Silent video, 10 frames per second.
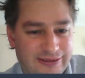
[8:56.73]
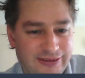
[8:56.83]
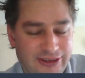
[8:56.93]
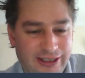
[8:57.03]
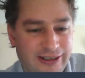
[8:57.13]

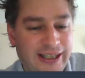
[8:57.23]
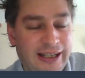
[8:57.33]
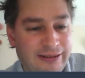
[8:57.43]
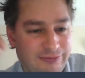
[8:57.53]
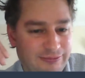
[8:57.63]
so
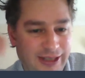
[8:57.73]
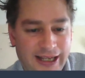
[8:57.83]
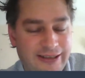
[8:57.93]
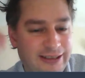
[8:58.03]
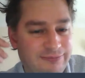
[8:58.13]
again,
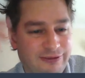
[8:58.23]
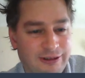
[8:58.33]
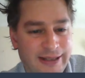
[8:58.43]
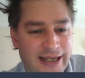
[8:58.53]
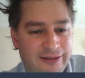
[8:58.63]
had him
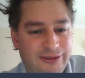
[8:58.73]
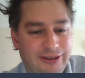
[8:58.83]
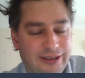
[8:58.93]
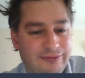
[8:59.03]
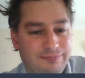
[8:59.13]
for about
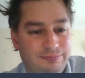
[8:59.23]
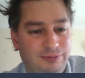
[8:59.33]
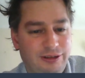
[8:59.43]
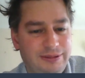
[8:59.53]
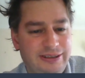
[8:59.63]
sort of
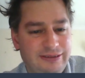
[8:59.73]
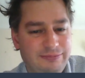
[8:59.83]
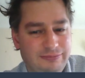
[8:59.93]
probably